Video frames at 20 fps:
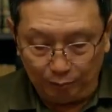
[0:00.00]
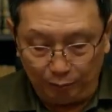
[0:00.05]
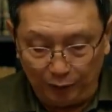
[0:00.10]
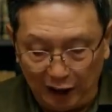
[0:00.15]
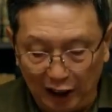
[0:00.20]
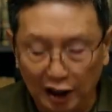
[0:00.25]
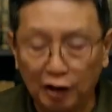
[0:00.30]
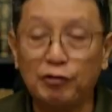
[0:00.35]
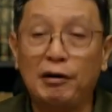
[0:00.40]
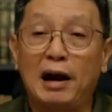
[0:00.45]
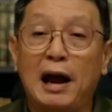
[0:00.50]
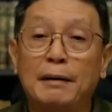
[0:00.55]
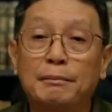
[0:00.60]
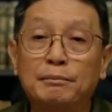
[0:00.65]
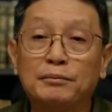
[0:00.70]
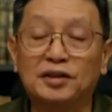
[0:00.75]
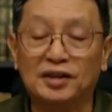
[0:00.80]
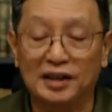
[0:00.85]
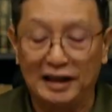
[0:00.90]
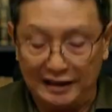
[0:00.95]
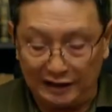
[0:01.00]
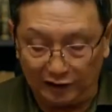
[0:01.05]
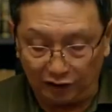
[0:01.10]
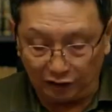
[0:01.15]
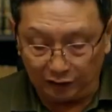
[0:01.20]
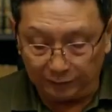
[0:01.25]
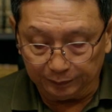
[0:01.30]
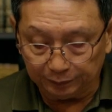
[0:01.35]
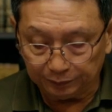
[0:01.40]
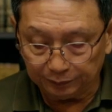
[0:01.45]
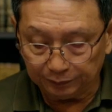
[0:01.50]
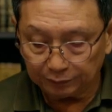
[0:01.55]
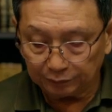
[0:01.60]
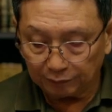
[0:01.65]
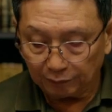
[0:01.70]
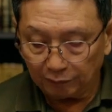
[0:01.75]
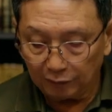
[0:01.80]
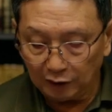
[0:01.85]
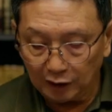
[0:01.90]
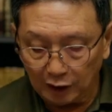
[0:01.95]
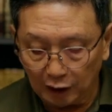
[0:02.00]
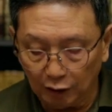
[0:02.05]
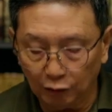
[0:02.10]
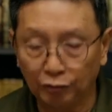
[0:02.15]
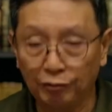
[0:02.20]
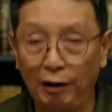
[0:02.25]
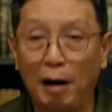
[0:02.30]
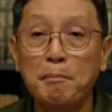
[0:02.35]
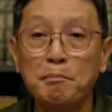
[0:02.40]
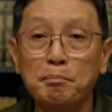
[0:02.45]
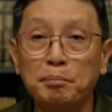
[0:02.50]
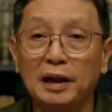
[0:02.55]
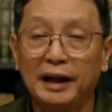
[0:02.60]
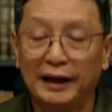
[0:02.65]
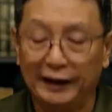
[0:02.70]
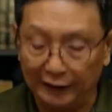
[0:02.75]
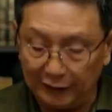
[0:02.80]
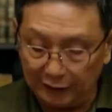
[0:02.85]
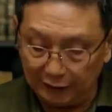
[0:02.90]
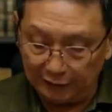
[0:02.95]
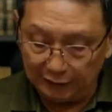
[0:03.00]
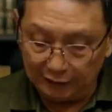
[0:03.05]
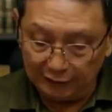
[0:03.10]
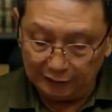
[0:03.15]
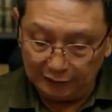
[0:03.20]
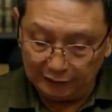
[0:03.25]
Billy Graham says, grumbling